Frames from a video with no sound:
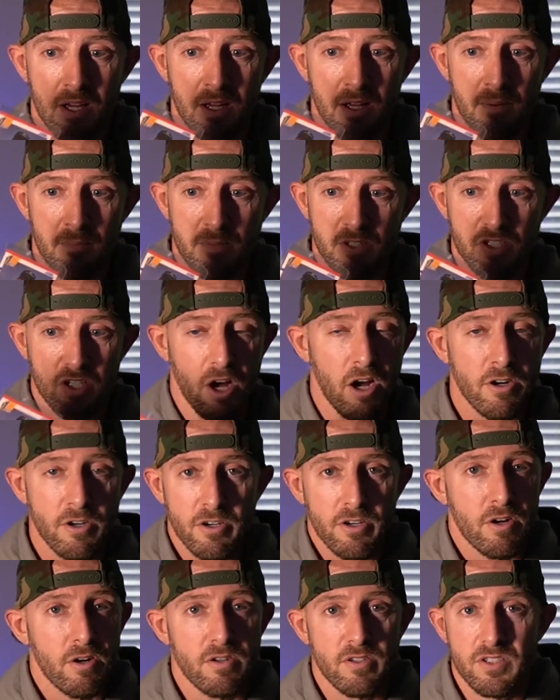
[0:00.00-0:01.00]
These
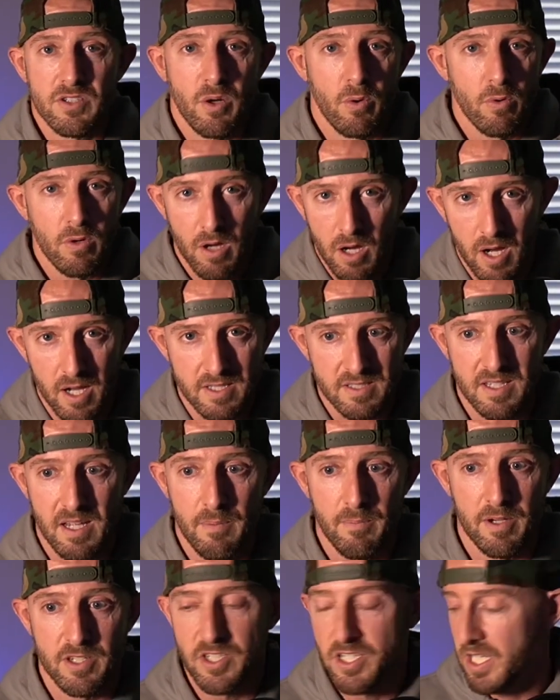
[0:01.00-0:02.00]
Jágr cards don't cost that
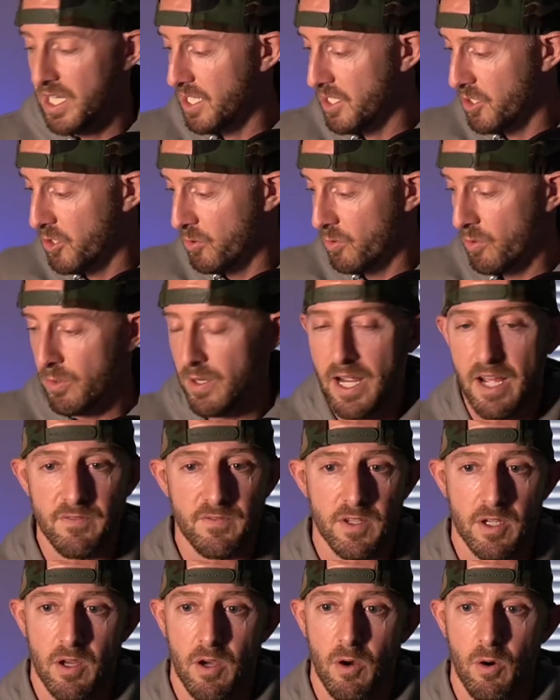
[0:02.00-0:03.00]
much. Again, you don't have
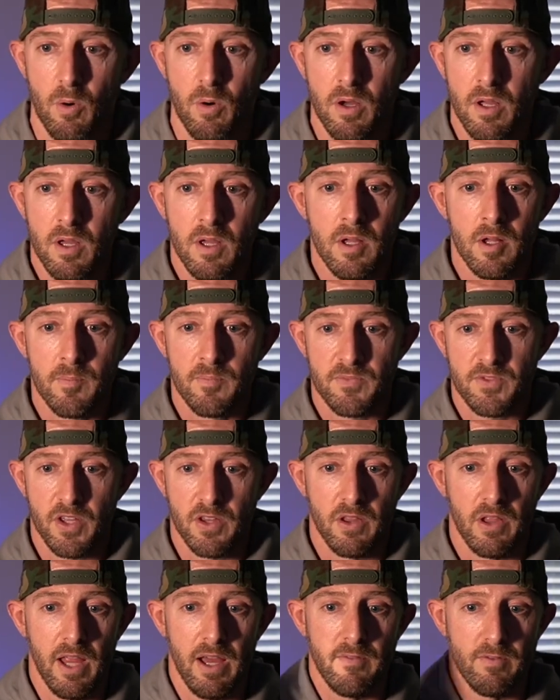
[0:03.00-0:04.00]
to go to
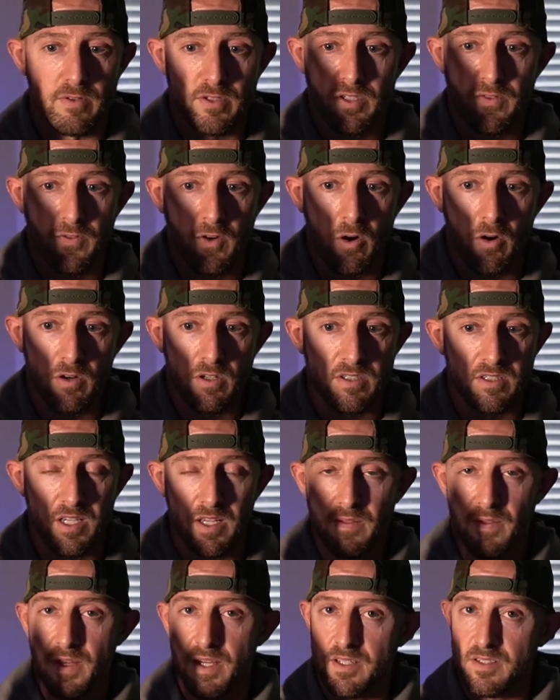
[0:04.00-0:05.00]
the levels of cards
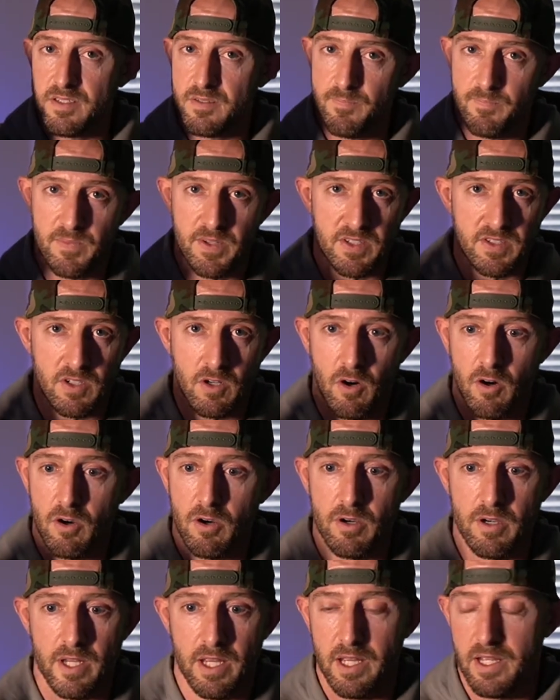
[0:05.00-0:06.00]
like this. This
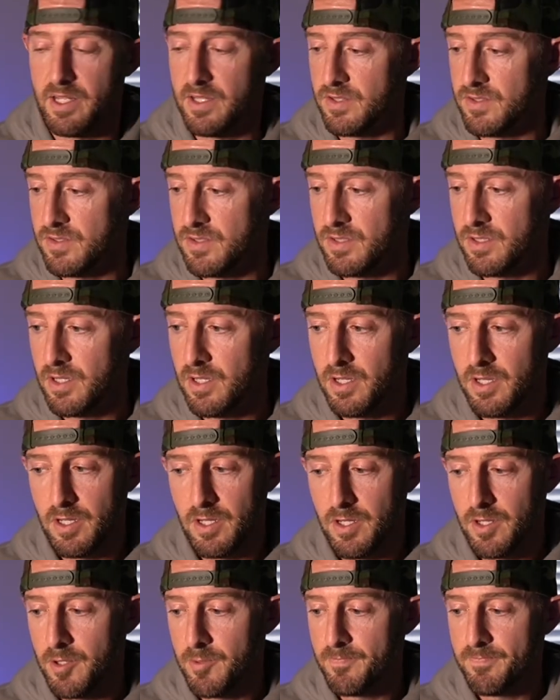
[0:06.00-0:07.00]
card is
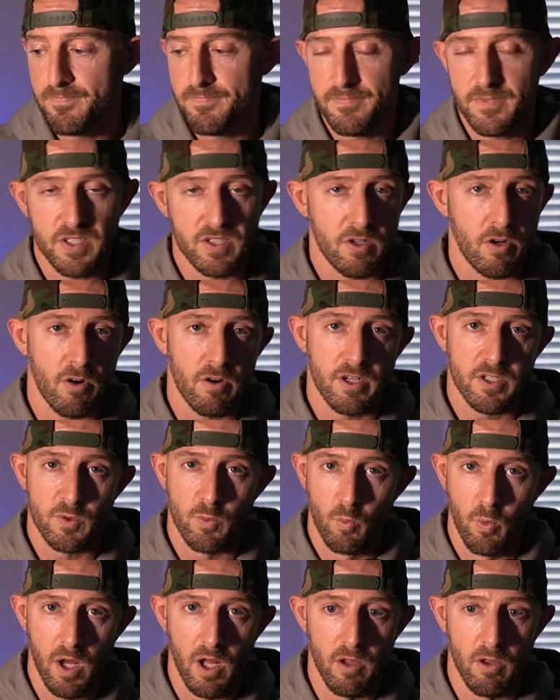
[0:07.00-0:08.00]

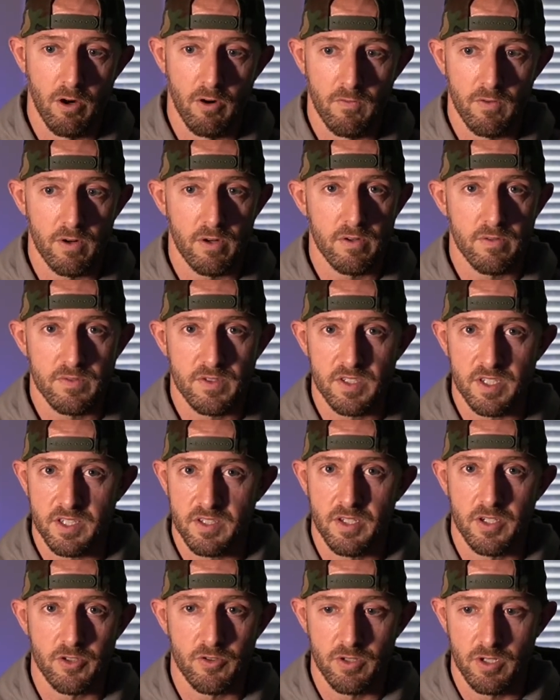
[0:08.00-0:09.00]
well over
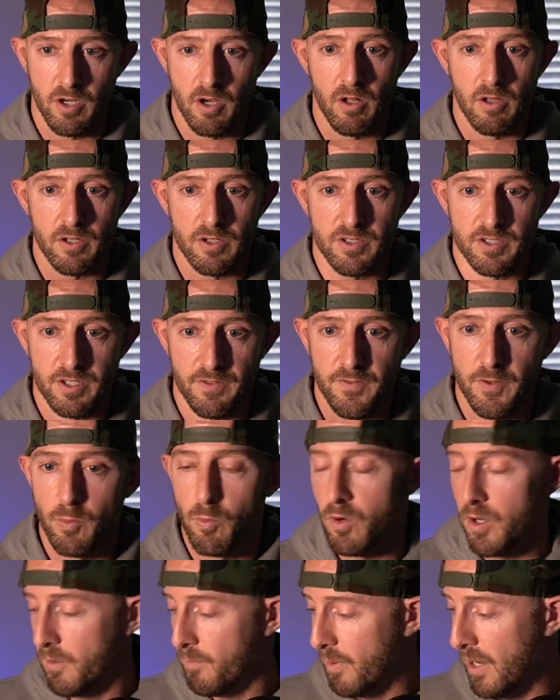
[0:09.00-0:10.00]
$600 if you
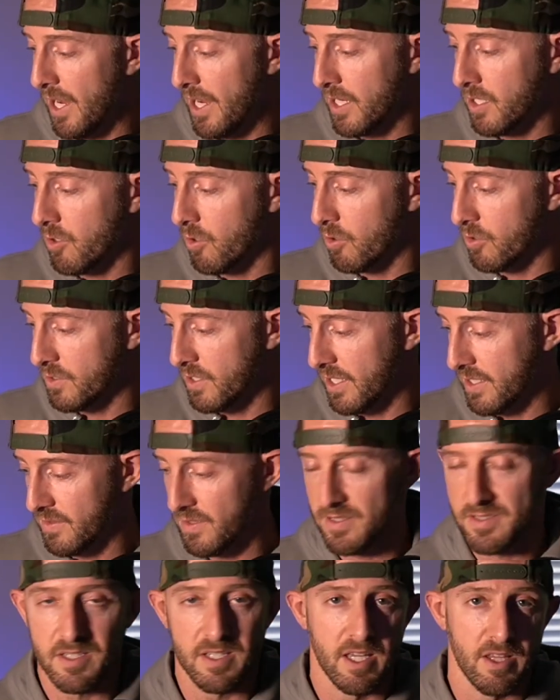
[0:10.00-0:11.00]
want to buy a card like
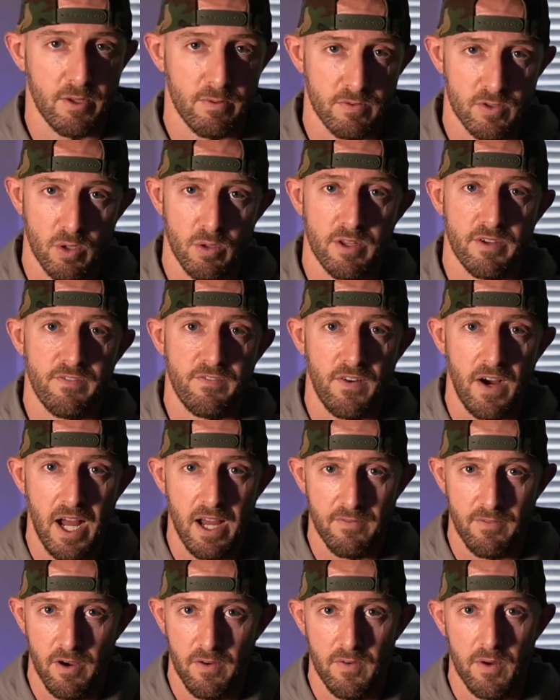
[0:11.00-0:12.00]
this. Again, there was only
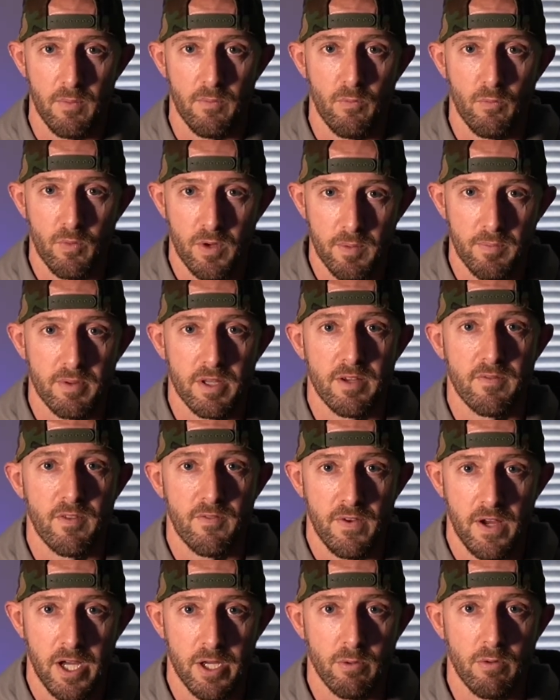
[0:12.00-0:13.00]
5 of them. We believe the
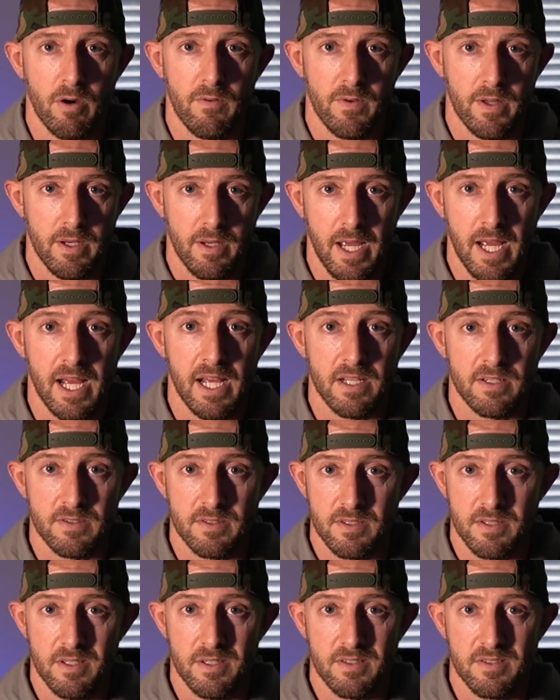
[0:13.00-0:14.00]
value of it
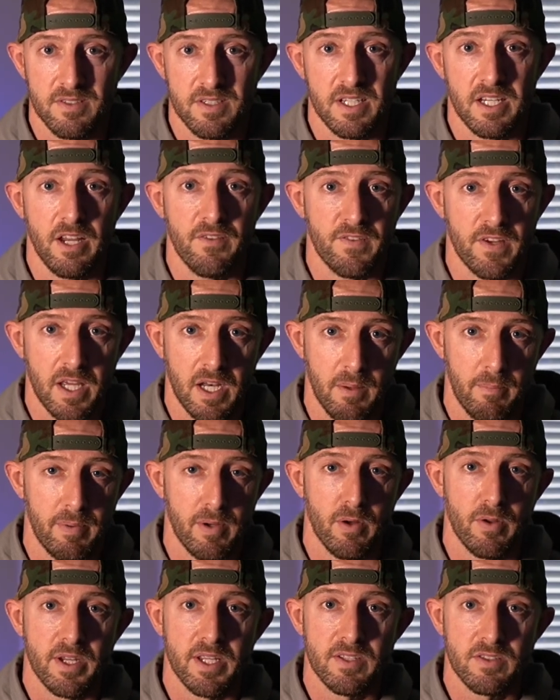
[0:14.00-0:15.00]
has significant
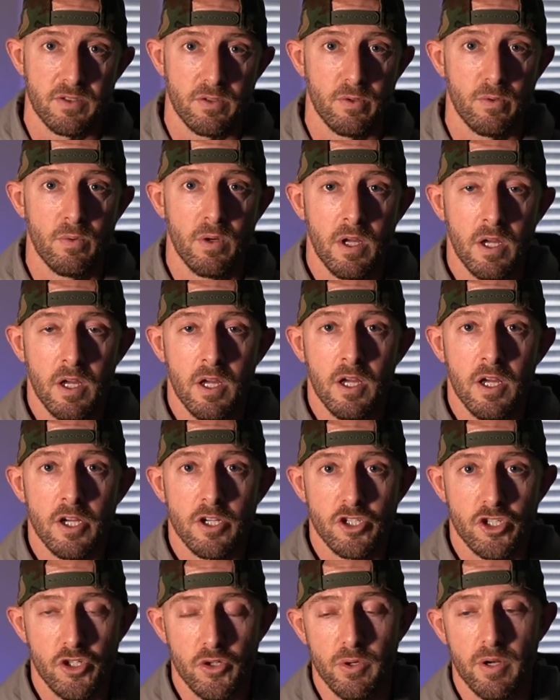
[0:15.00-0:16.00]
ability to
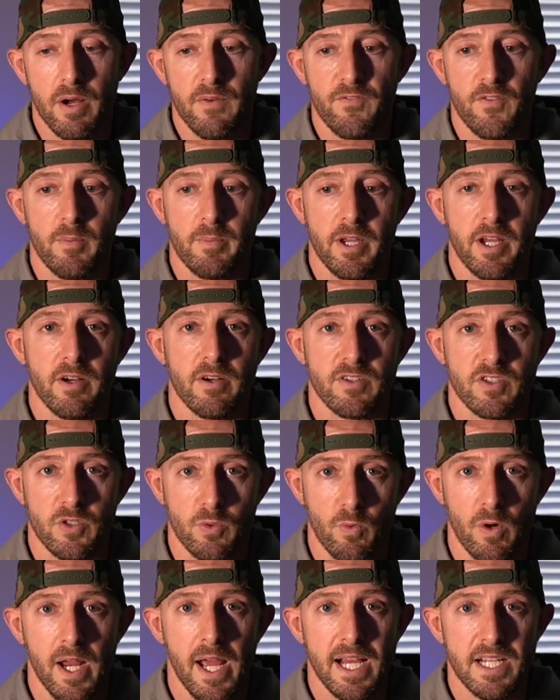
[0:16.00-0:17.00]
shoot up from here. So
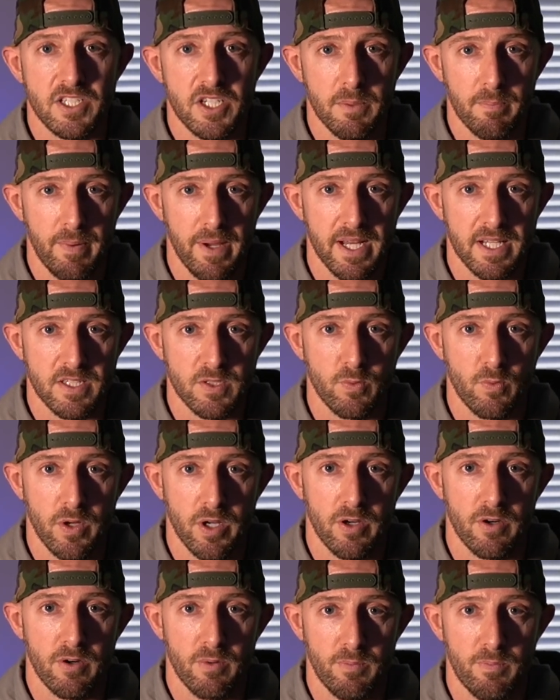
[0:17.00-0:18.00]
we're hedging bets.
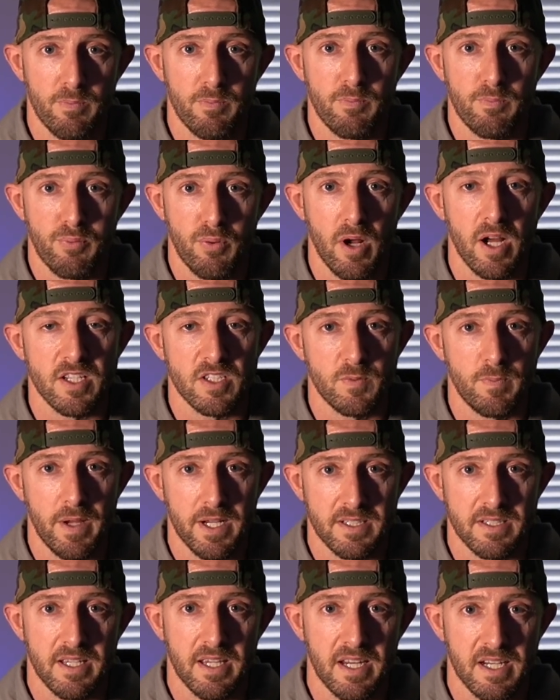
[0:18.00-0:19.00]
We're
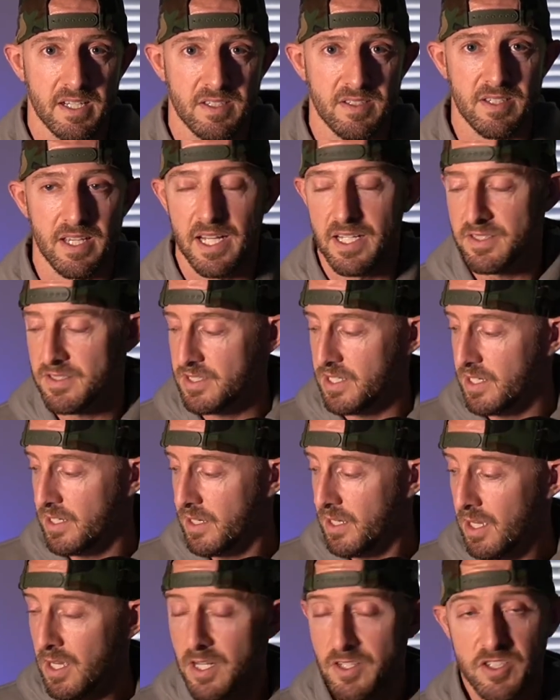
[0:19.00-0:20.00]
prospecting in a sense, and
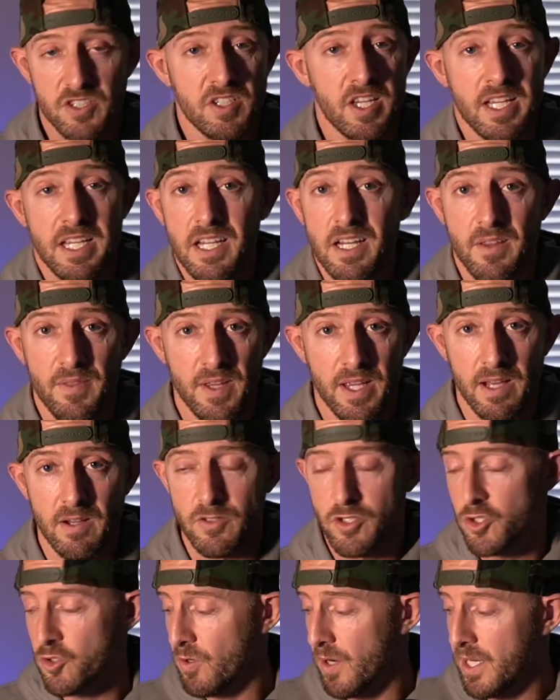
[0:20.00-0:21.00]
just like anything
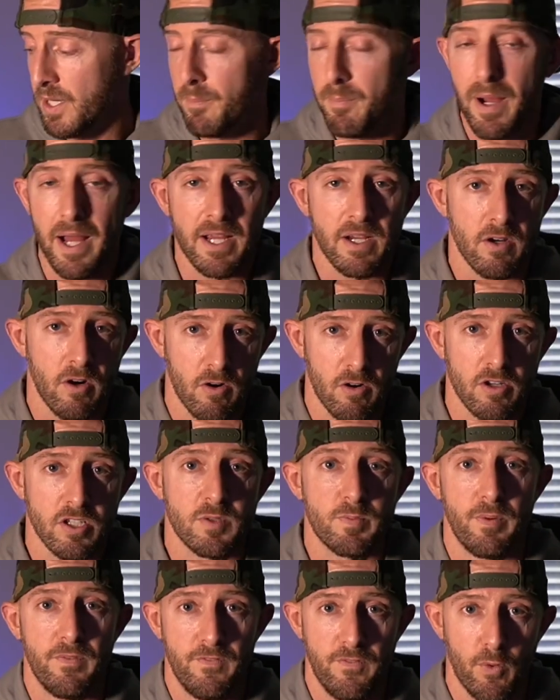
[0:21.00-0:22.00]
else, trying to buy cards
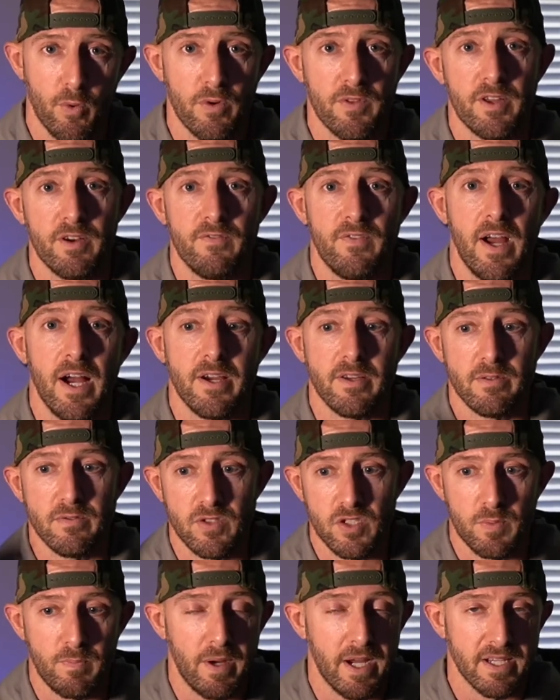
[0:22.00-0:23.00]
before their value
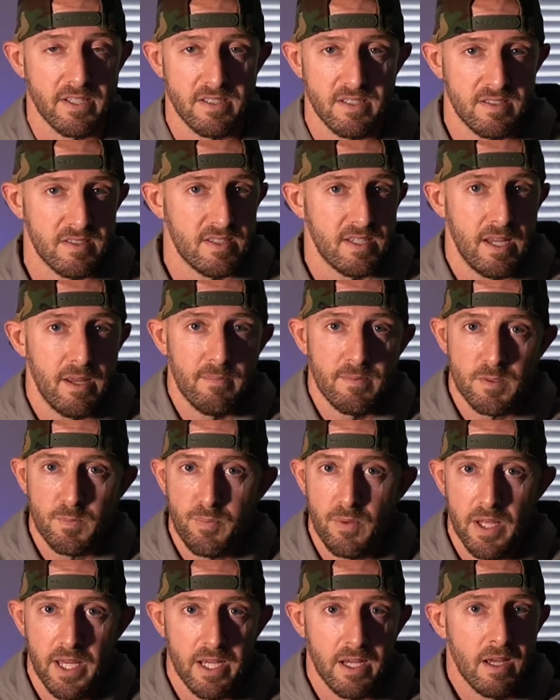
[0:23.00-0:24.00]
spikes. It's the same as
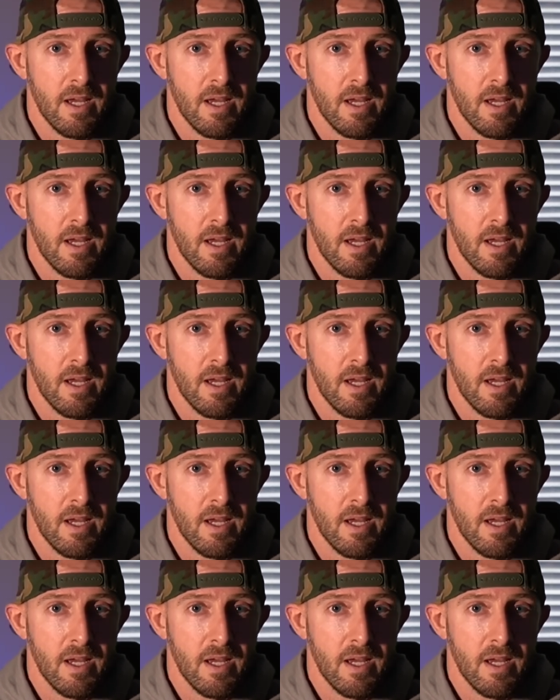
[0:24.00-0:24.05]
playing